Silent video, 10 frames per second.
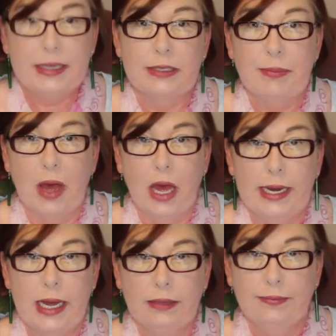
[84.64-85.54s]

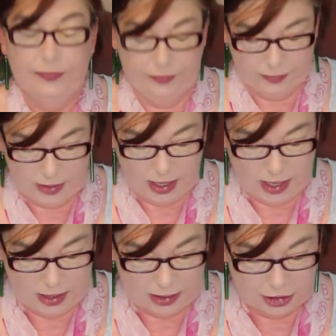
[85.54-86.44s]
Spider.
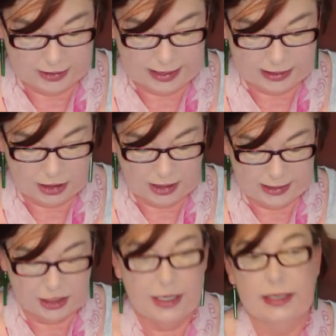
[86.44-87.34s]
She
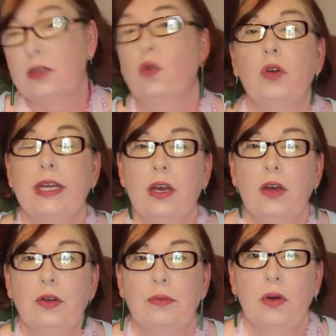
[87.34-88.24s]
does an
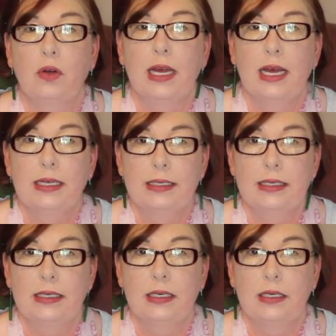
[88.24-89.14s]
audio podcast
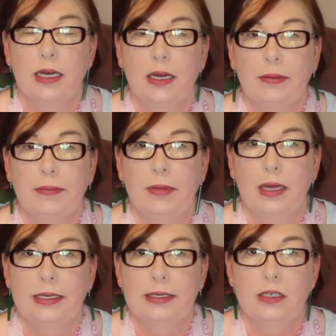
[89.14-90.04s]
that I
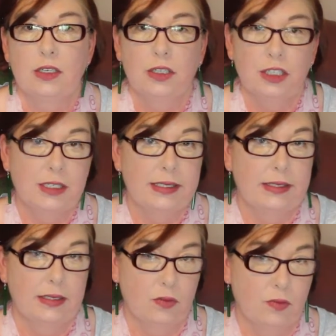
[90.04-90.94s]
listen to.
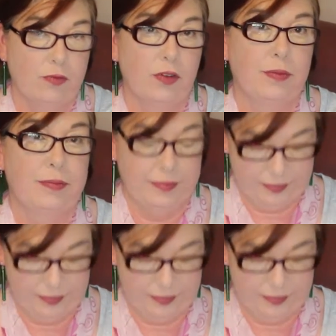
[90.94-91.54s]
She's from